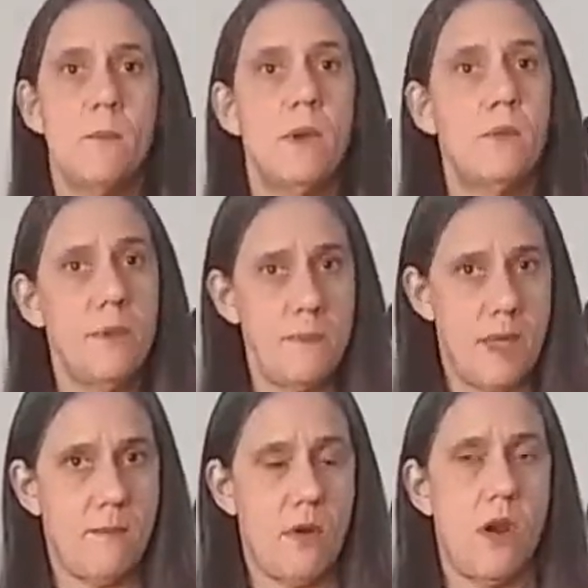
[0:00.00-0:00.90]
But
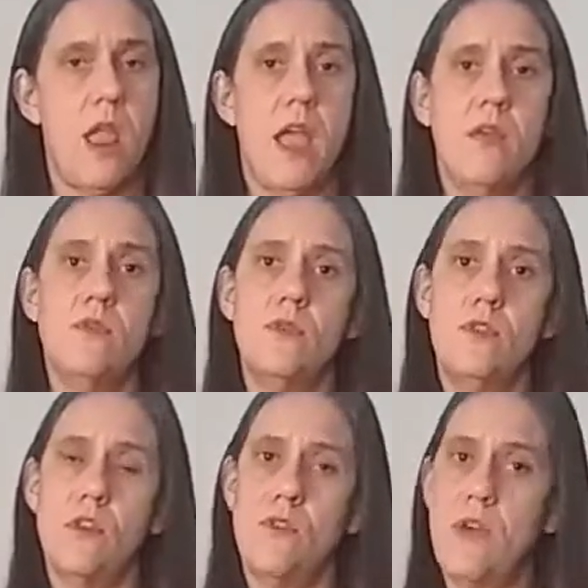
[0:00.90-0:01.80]
remember,
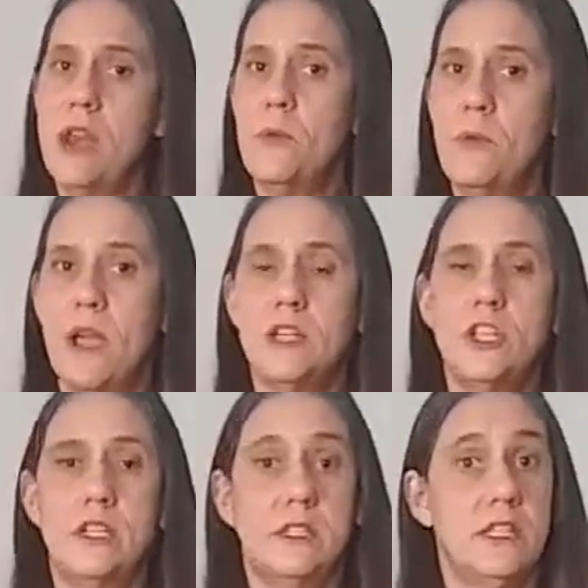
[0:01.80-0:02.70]
your final
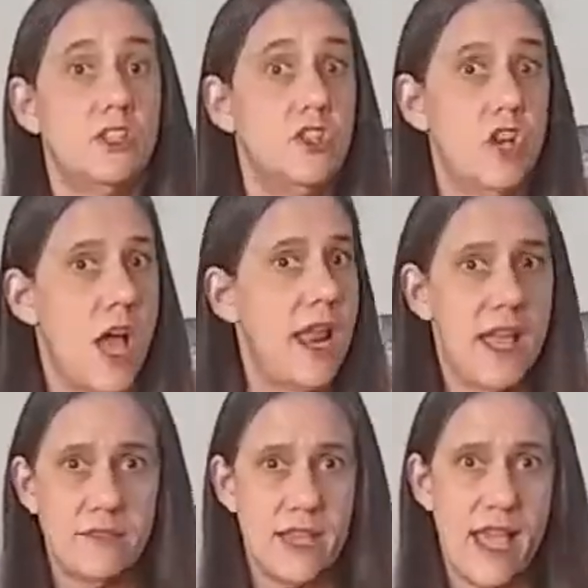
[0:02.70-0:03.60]
project does not
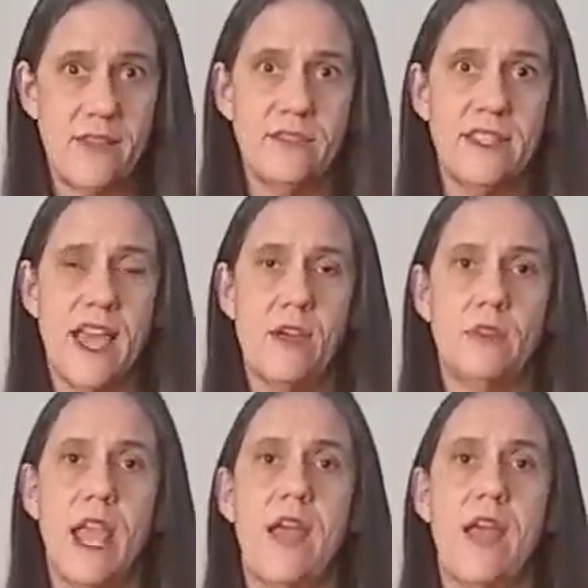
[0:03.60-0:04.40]
have to have sound,